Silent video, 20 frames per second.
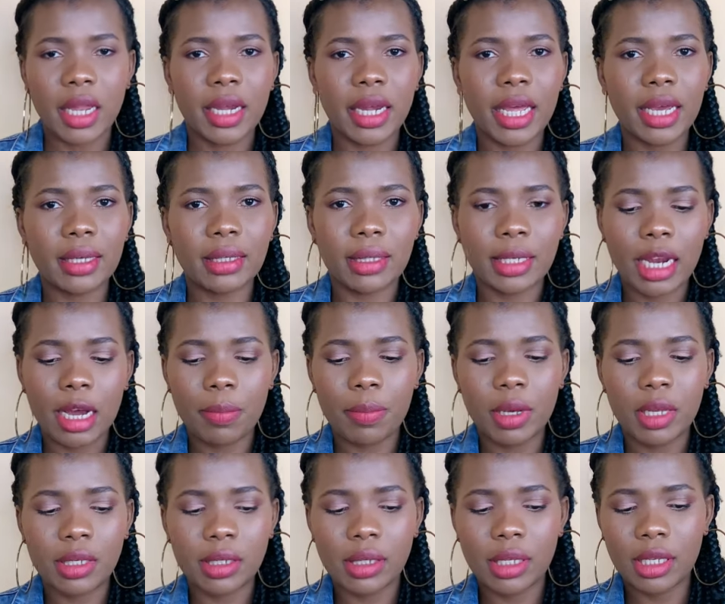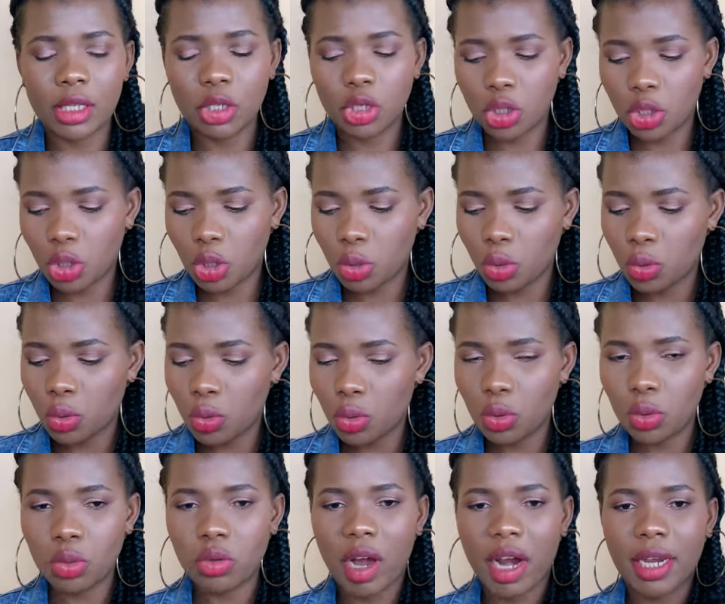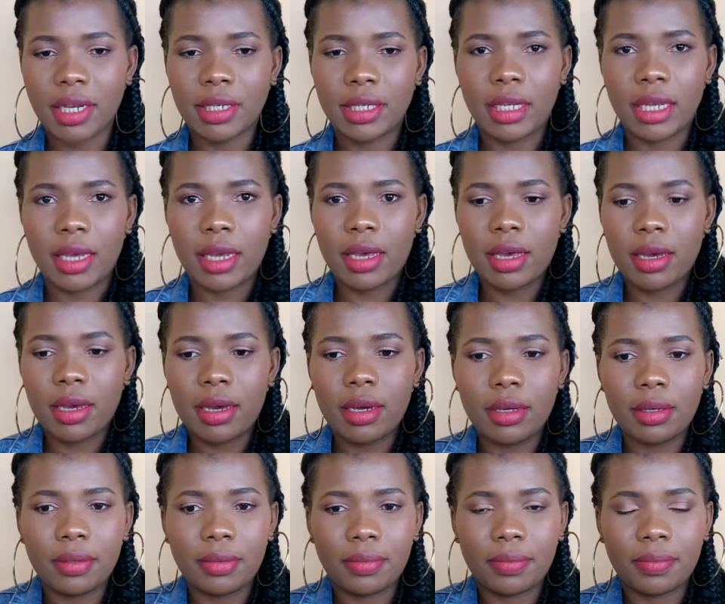Next up is this shoe right here.